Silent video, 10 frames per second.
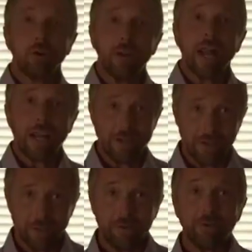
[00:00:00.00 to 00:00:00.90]
Good
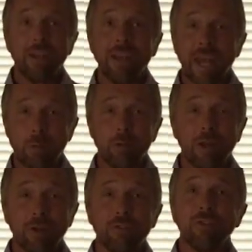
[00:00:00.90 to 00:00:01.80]
ideas
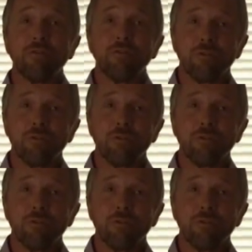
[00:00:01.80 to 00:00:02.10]
enable us to